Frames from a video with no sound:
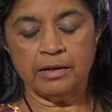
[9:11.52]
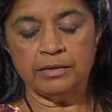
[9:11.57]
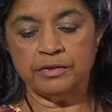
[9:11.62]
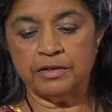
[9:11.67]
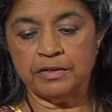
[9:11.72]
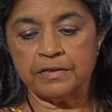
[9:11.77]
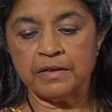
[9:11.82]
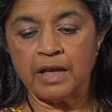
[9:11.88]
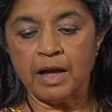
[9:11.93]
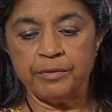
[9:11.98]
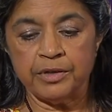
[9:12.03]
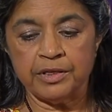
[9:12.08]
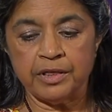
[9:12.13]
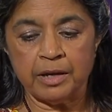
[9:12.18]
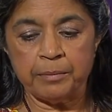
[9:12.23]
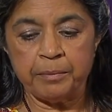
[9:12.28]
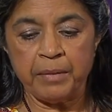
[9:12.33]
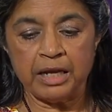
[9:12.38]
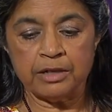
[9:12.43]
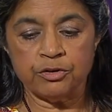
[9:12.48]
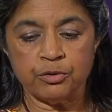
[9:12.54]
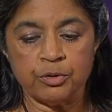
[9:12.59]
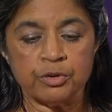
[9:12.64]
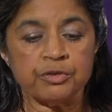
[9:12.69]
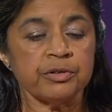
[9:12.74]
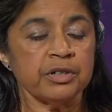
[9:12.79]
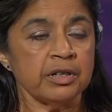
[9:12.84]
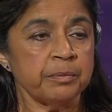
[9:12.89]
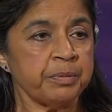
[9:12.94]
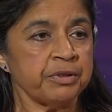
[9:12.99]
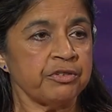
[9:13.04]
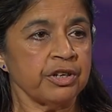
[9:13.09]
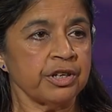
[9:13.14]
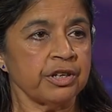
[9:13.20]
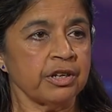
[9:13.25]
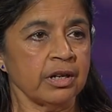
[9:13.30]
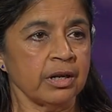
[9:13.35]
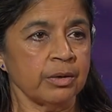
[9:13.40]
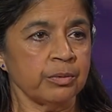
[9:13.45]
discovered that my daughter in
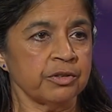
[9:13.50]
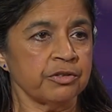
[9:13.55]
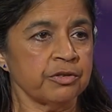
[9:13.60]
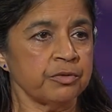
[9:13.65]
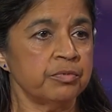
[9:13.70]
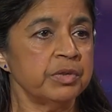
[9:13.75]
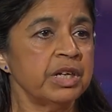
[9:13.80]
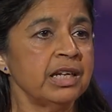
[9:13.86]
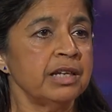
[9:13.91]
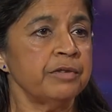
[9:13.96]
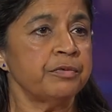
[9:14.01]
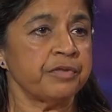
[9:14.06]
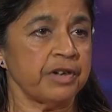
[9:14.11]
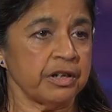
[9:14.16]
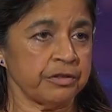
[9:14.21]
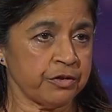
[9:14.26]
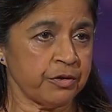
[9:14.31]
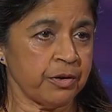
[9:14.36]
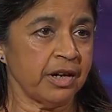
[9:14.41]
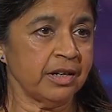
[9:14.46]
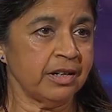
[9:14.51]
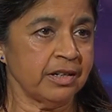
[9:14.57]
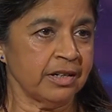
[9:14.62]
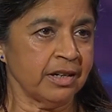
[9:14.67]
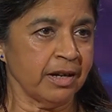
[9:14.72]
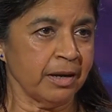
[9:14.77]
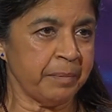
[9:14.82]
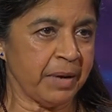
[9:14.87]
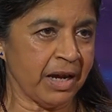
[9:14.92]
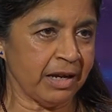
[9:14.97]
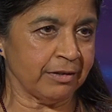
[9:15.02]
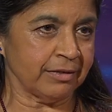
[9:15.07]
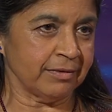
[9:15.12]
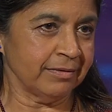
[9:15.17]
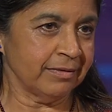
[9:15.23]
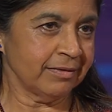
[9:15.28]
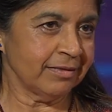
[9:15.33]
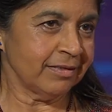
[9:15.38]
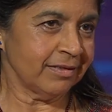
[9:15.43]
particular was really frustrated about
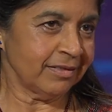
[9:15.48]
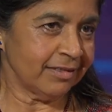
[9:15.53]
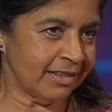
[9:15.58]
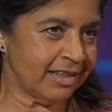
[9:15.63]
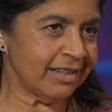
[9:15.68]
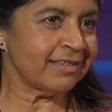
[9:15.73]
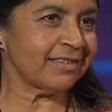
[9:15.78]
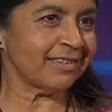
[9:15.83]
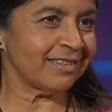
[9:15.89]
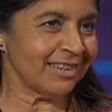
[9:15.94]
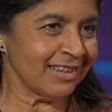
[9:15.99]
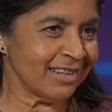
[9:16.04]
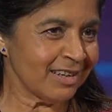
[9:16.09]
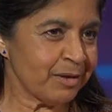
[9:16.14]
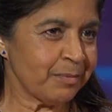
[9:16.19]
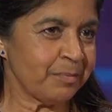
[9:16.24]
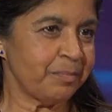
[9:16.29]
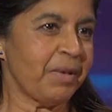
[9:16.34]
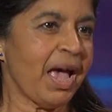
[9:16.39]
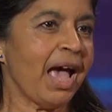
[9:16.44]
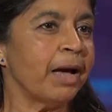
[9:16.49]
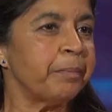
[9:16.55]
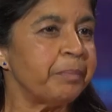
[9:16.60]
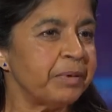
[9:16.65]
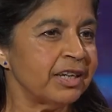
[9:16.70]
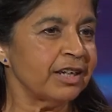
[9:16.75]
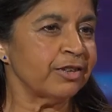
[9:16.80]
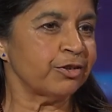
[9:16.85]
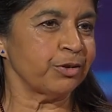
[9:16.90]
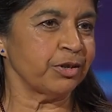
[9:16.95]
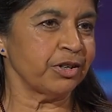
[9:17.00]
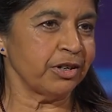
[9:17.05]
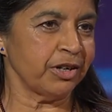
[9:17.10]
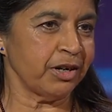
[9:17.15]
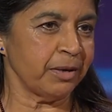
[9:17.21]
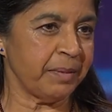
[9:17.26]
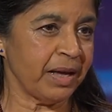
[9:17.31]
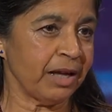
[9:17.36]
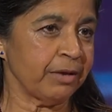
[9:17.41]
this happening to
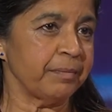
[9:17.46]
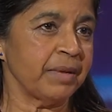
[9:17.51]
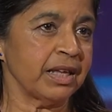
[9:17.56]
her about